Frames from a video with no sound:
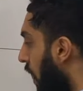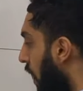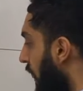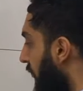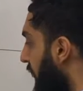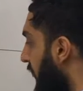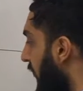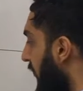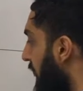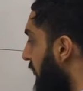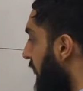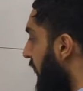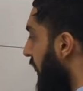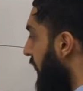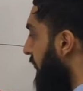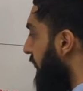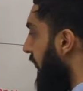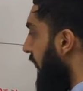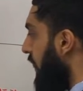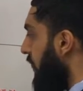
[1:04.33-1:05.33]
of the
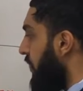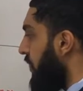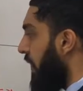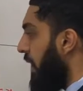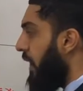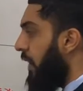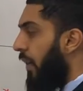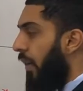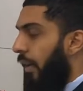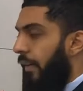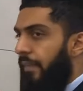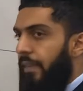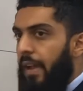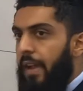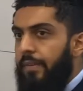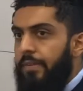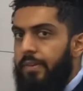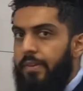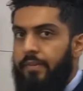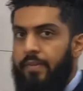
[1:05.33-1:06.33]
inverse function of
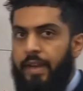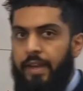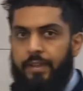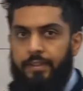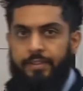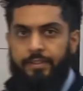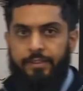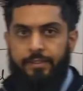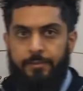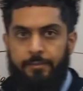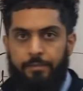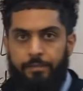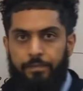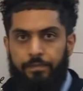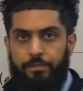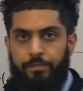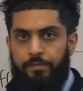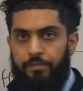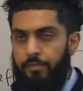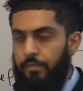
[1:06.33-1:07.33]
f of x.
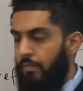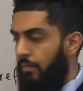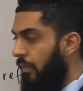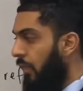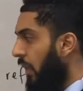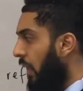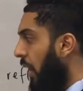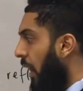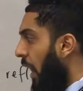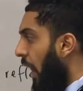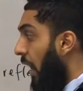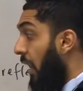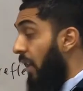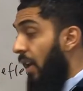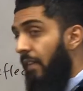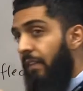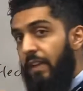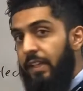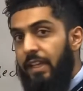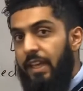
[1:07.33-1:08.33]

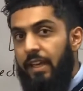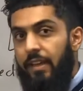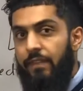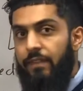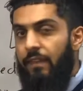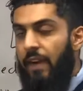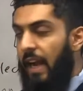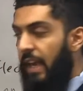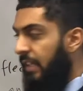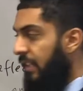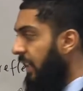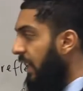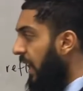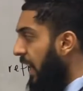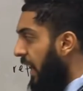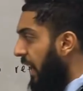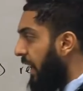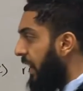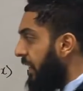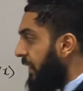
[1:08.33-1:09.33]
Another key fact
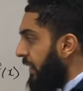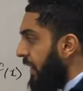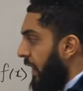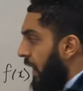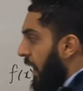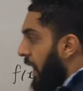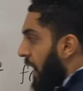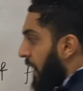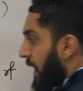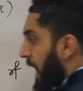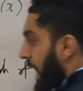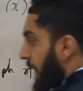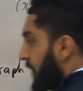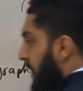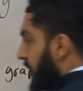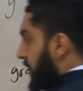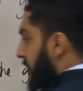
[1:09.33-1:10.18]
is that the